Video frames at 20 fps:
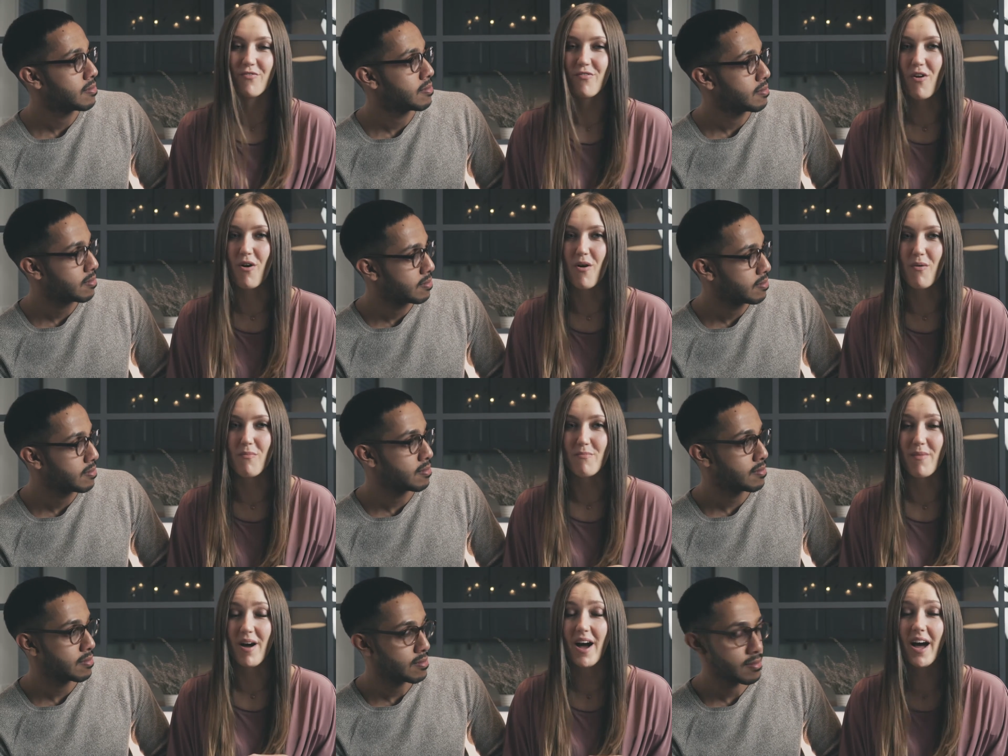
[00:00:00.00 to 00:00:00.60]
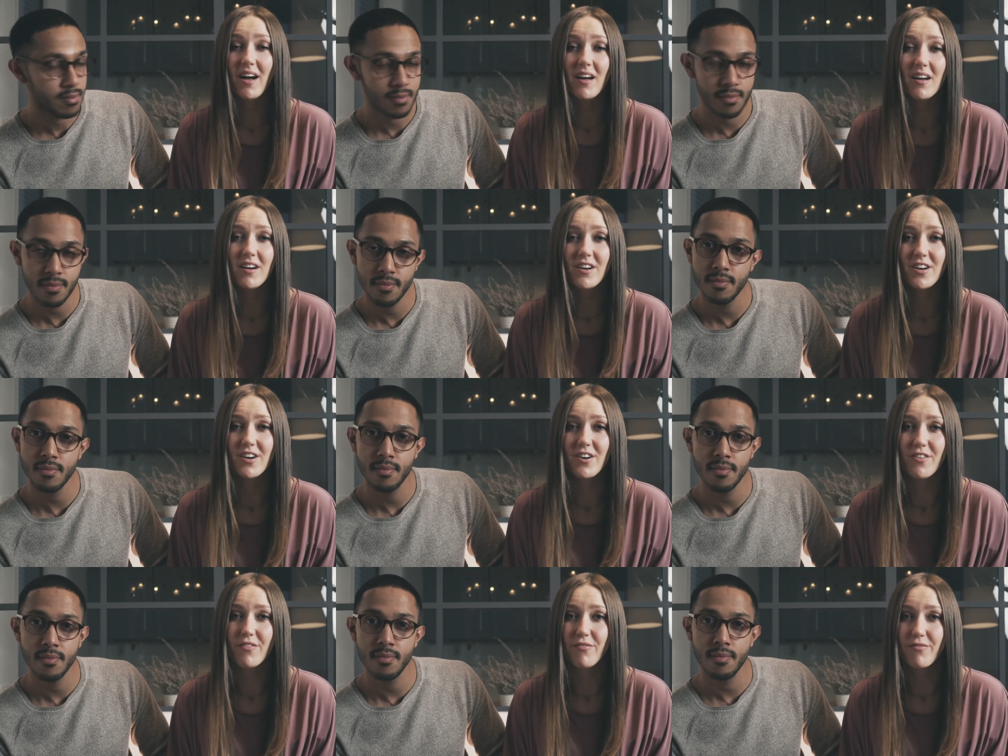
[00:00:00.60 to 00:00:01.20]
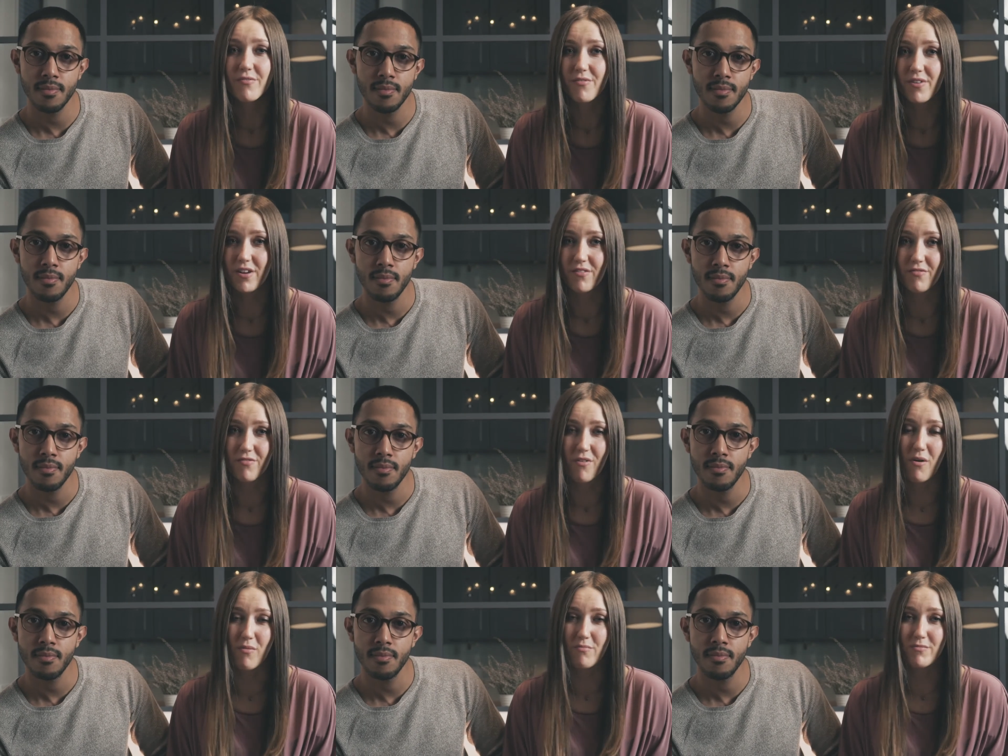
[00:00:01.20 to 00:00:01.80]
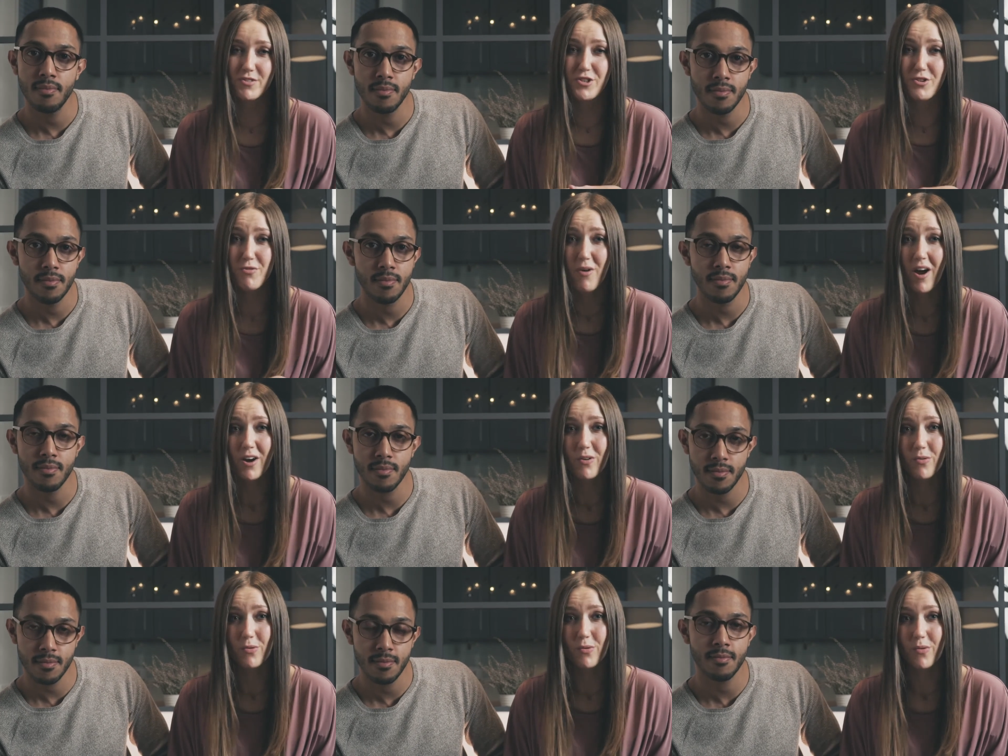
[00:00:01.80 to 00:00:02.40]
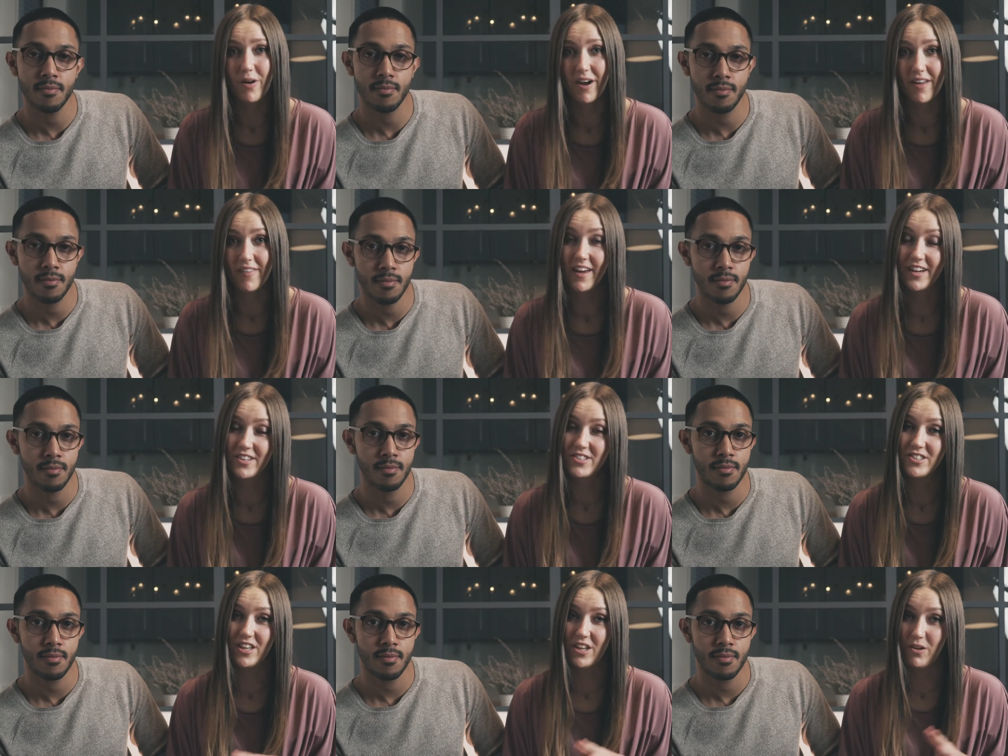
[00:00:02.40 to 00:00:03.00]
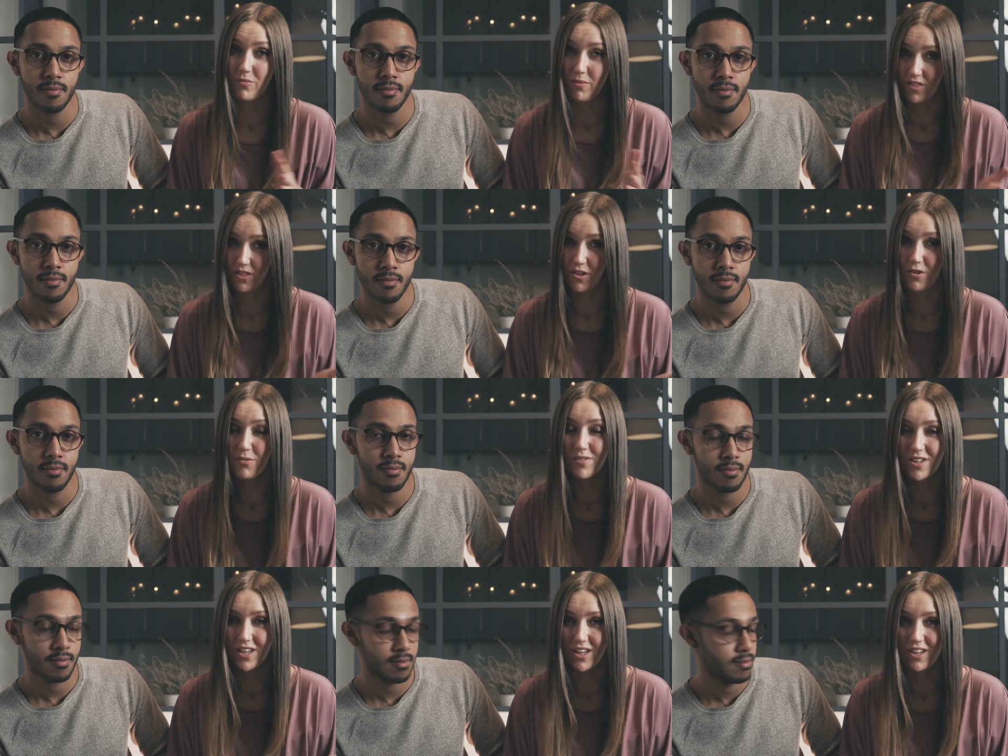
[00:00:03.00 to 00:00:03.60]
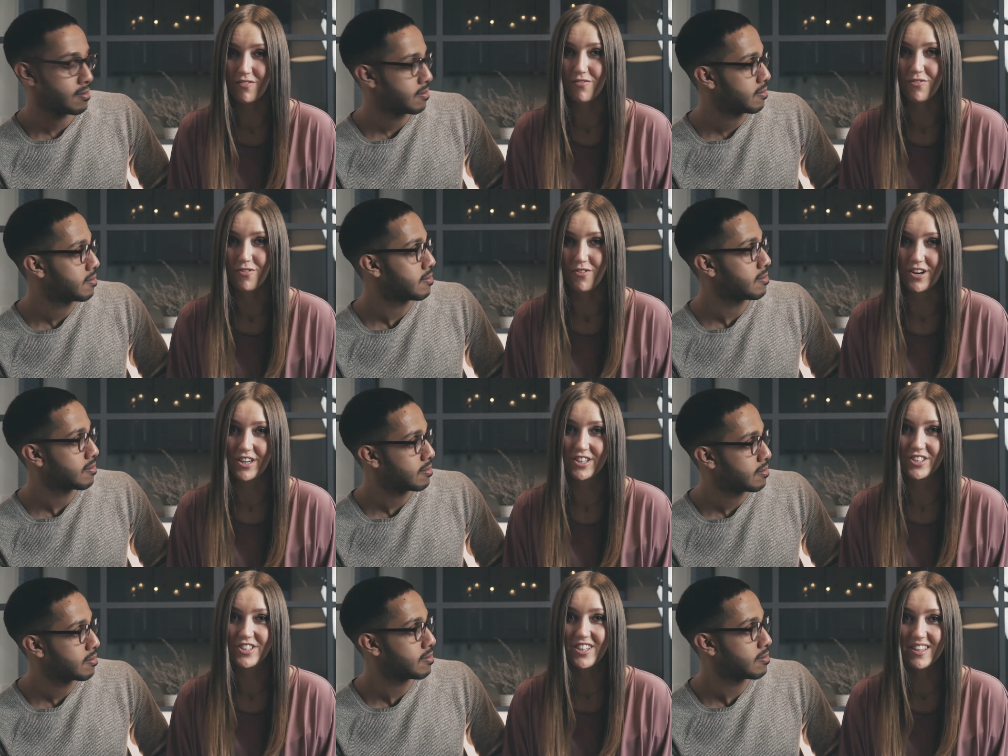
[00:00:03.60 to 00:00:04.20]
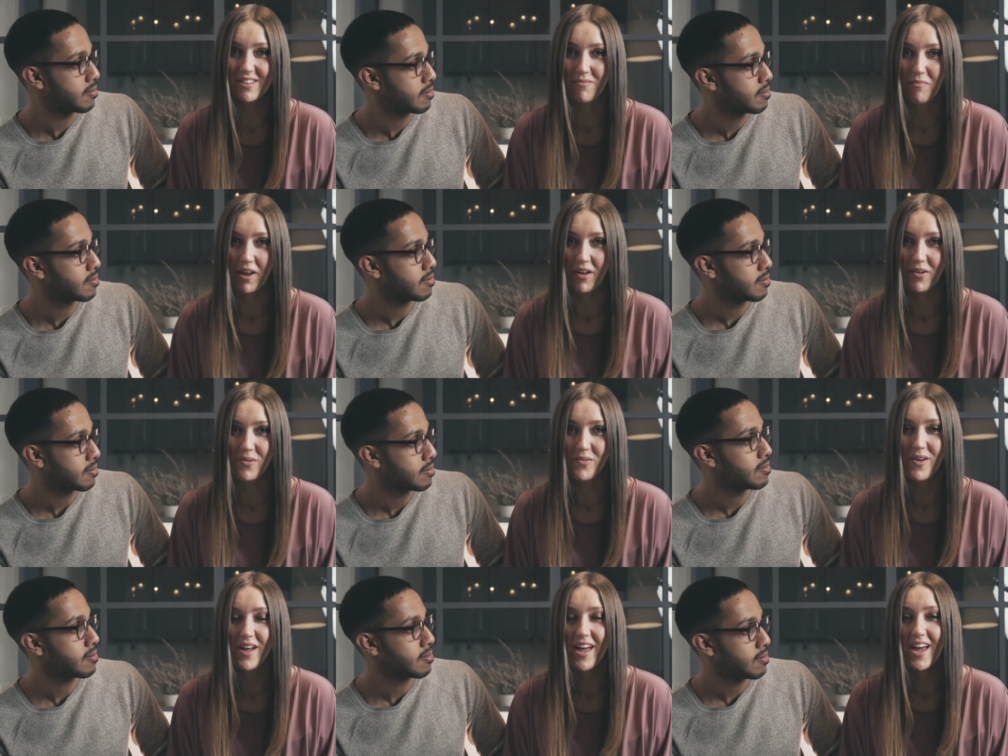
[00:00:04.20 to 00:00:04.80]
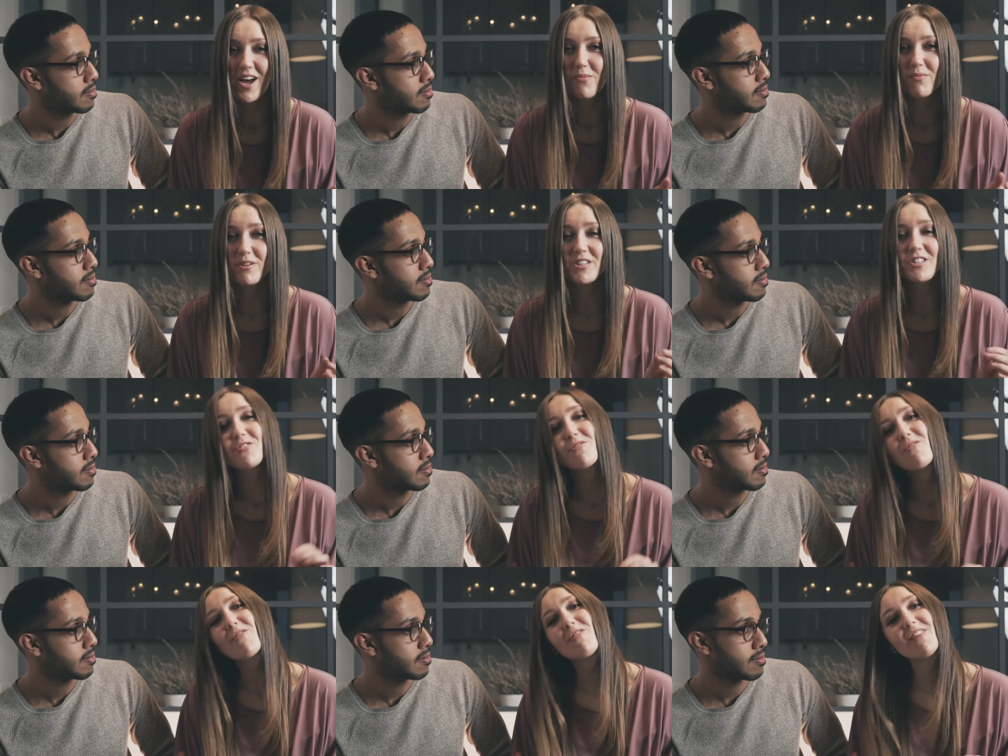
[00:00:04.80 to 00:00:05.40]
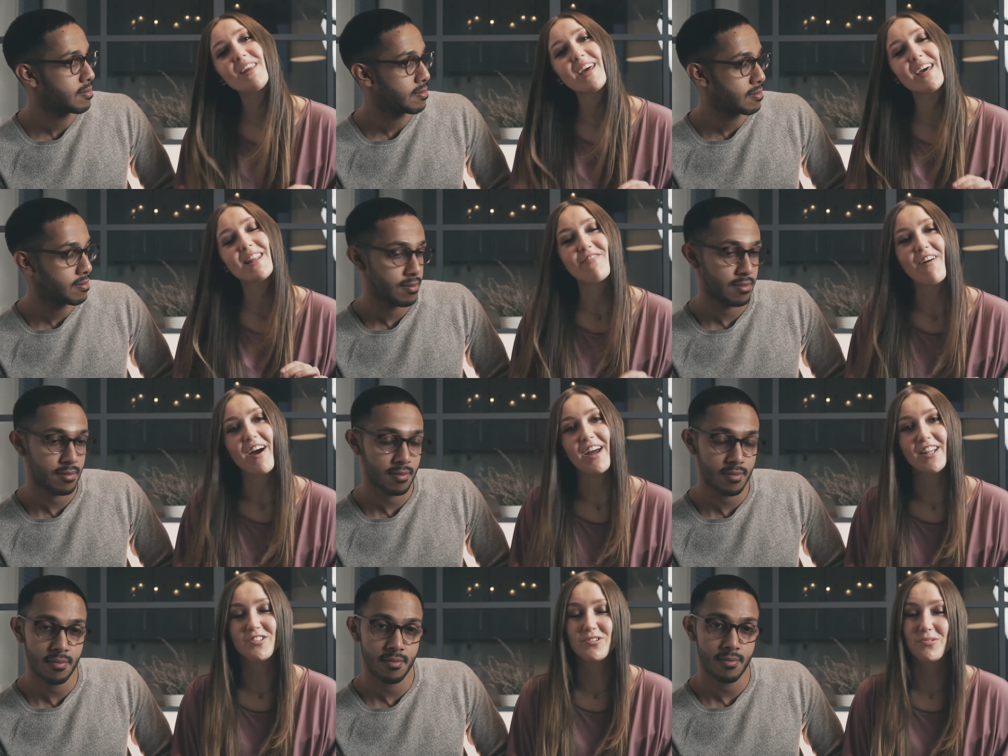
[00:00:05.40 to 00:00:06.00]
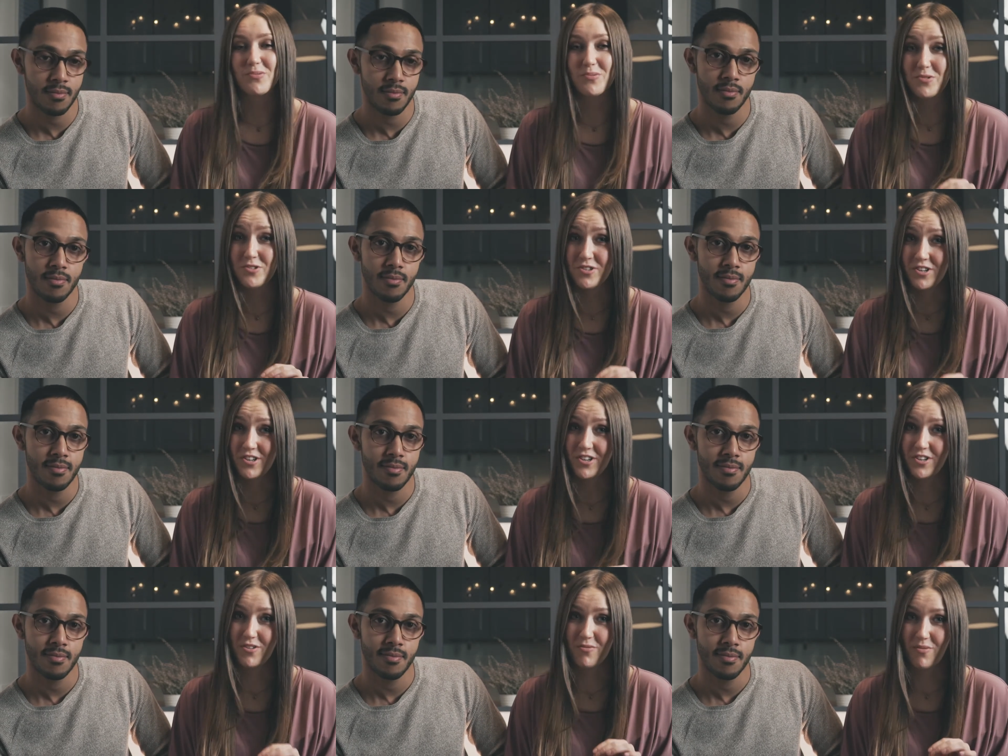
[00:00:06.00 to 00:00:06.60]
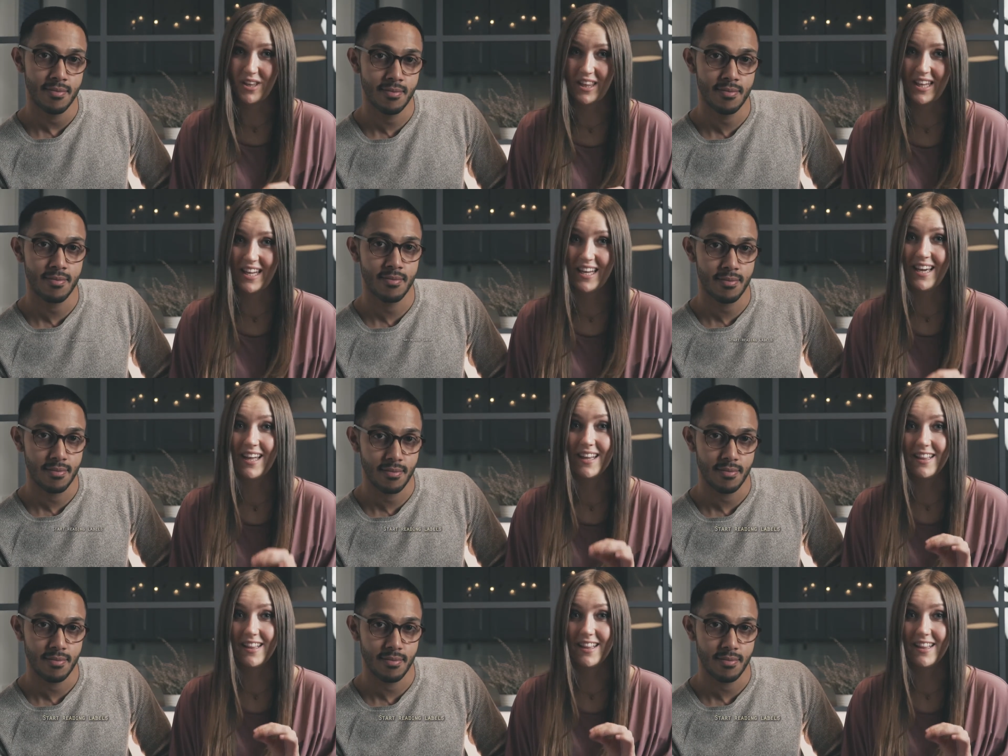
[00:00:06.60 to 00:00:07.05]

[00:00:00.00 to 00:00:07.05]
Speaker 1: from hunger, free from struggle and actually with no need for a cheat meal, we strongly advise you to start reading